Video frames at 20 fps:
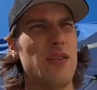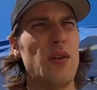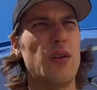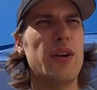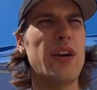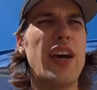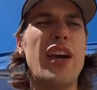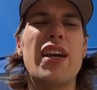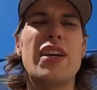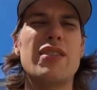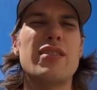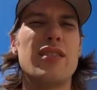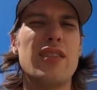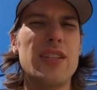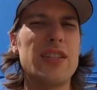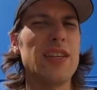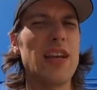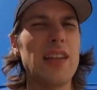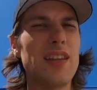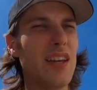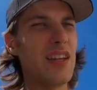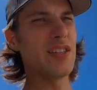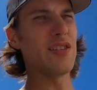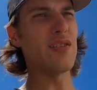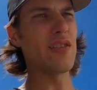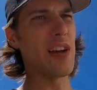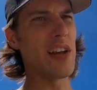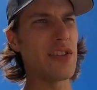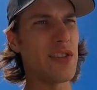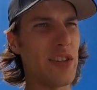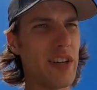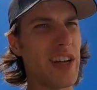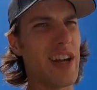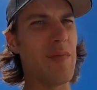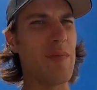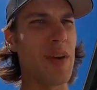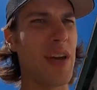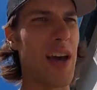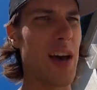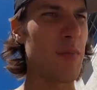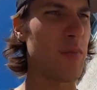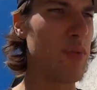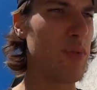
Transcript: Okay, so these headlight surrounds are coming out